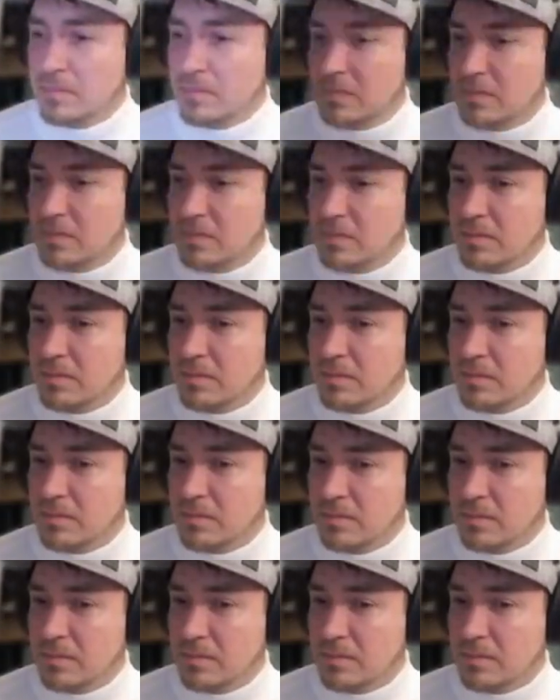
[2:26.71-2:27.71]

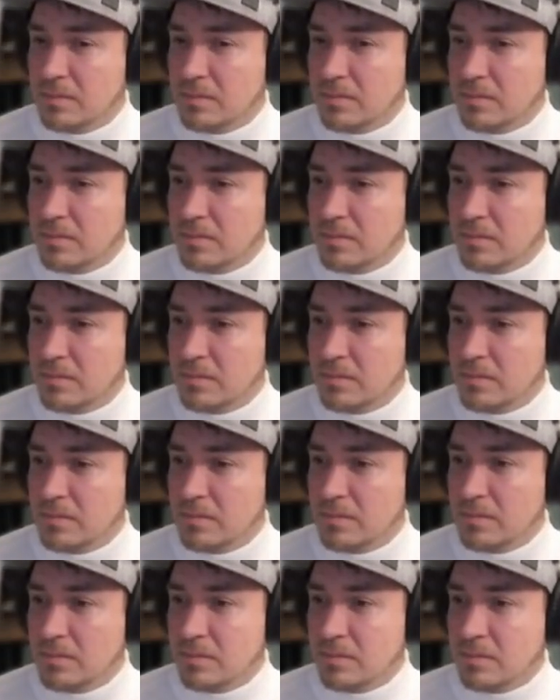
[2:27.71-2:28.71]

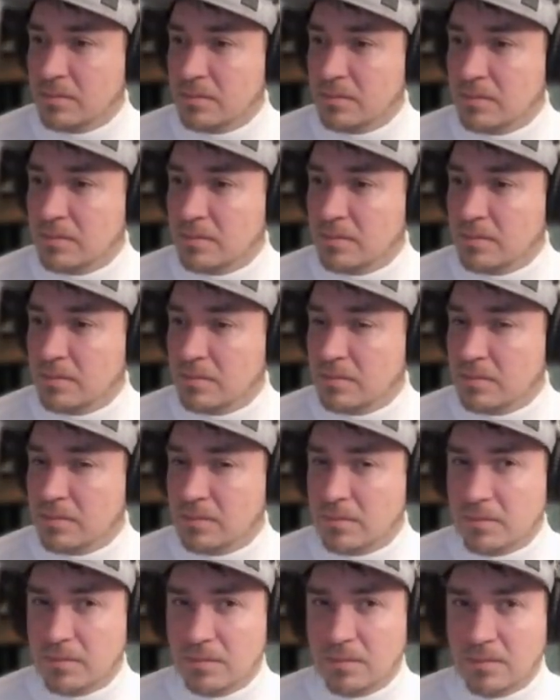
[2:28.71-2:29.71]

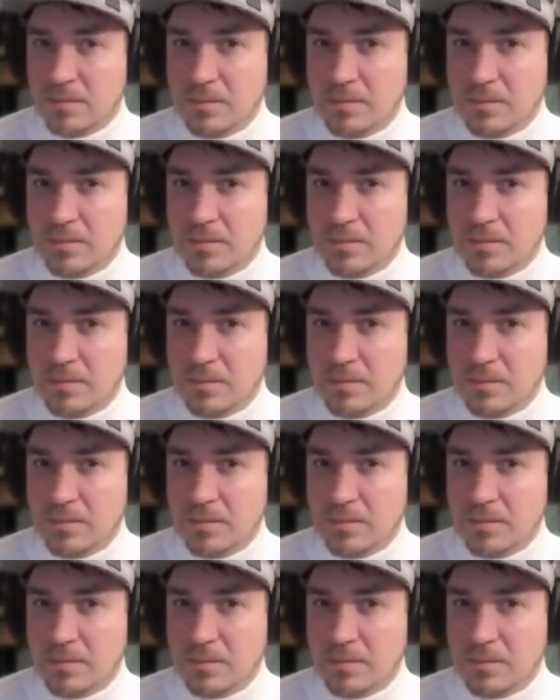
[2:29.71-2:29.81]
[no speech]